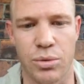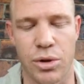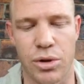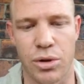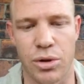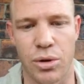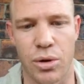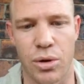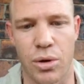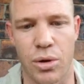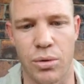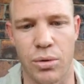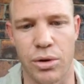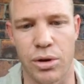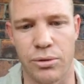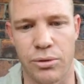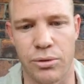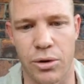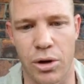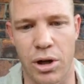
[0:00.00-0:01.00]
with
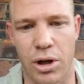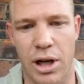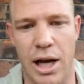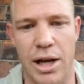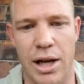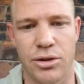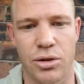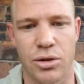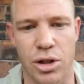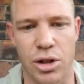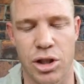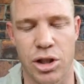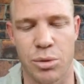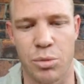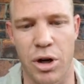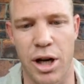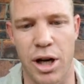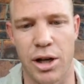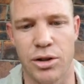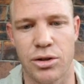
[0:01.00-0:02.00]
your fertilizer and your
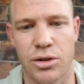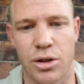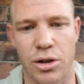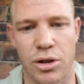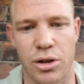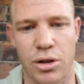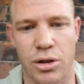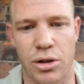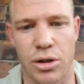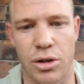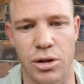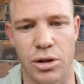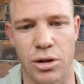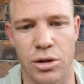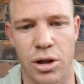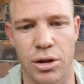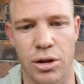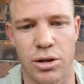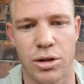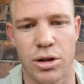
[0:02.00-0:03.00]
sprays, so you're
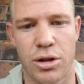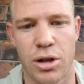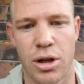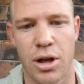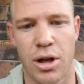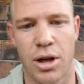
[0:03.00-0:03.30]
not